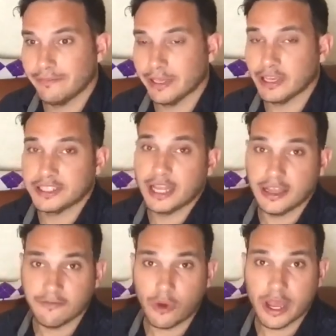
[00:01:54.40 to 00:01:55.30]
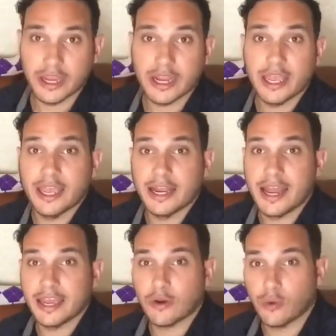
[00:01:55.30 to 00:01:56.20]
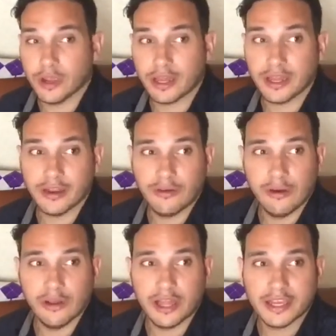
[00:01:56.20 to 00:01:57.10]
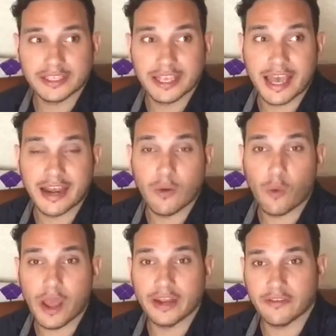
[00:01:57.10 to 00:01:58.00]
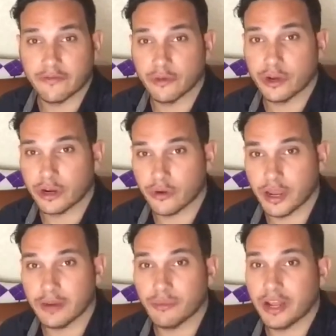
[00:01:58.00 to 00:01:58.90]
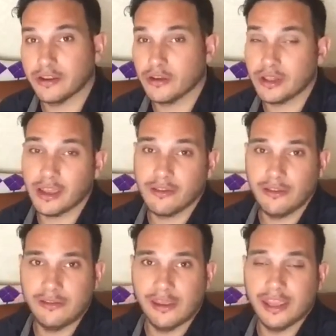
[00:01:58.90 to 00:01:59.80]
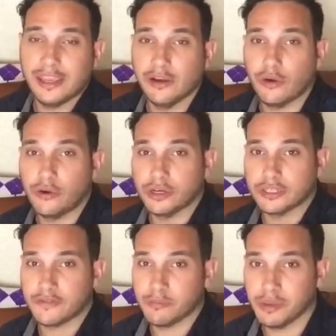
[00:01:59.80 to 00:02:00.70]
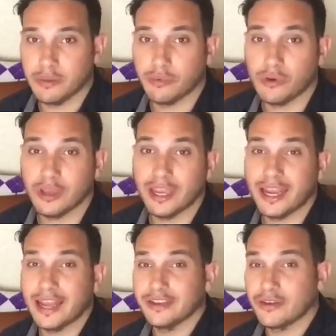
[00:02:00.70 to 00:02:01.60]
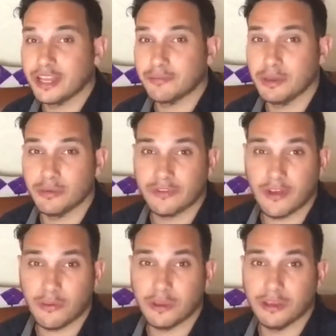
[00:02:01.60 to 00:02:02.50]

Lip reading: because I love wine, and I quickly realized that wine and food are great, but I don't like taking orders from people, and I don't like people telling